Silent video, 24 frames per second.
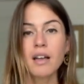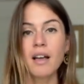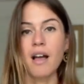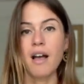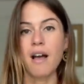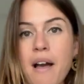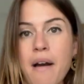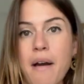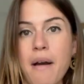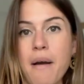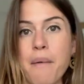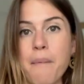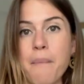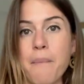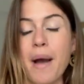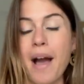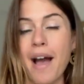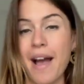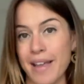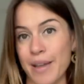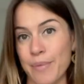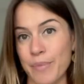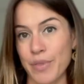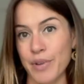
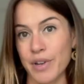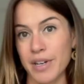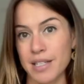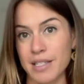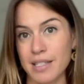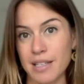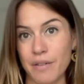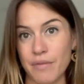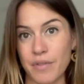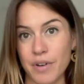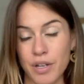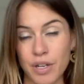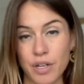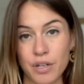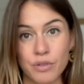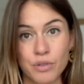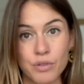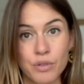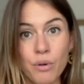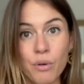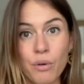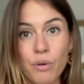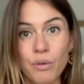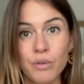I am 37
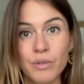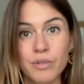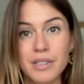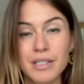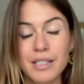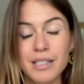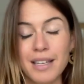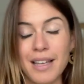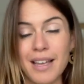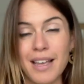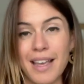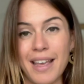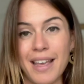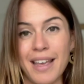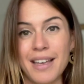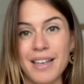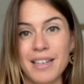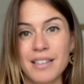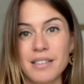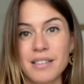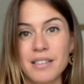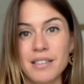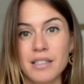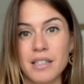years old,
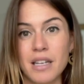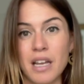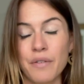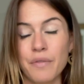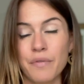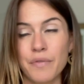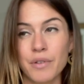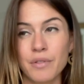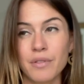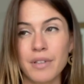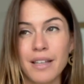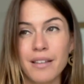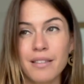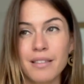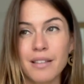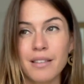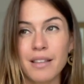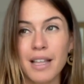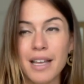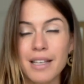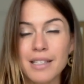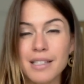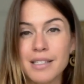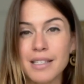and I feel like the
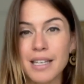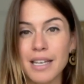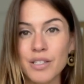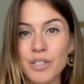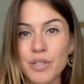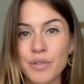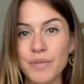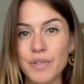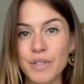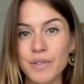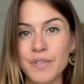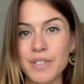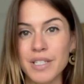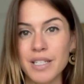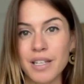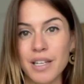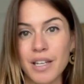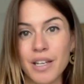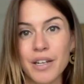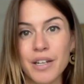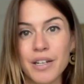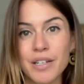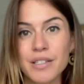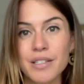last 10 to 15
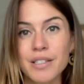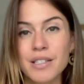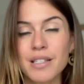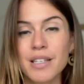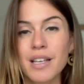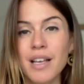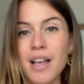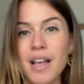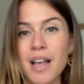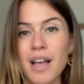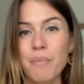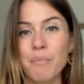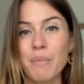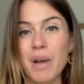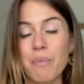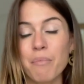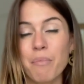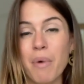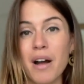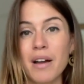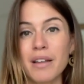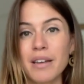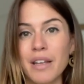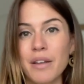years, my
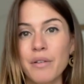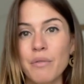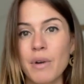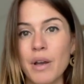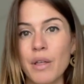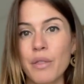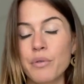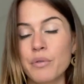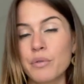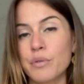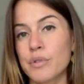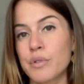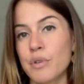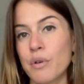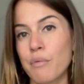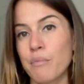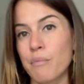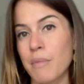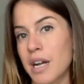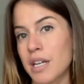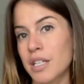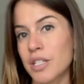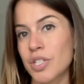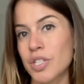body went through so
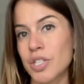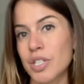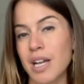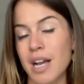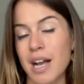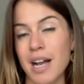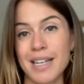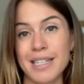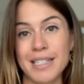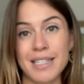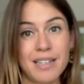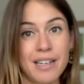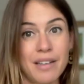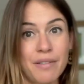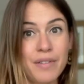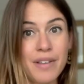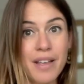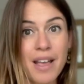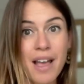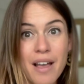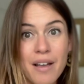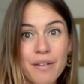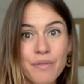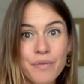much. I did
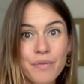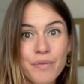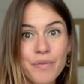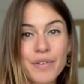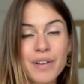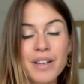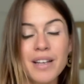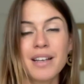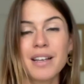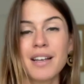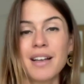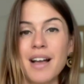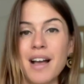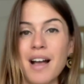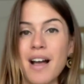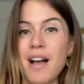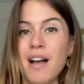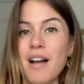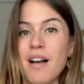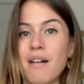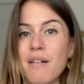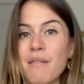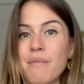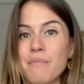IVF.
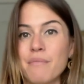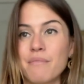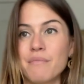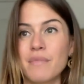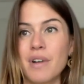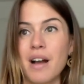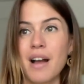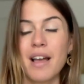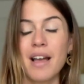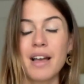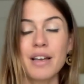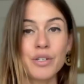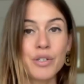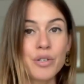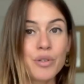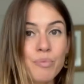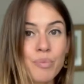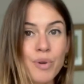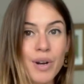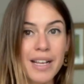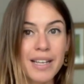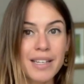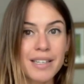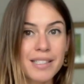I had 2
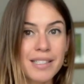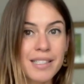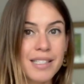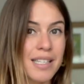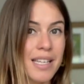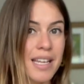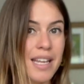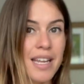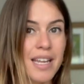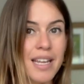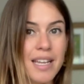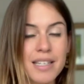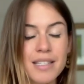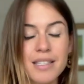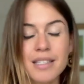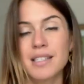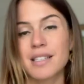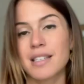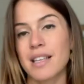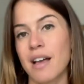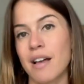pregnancies.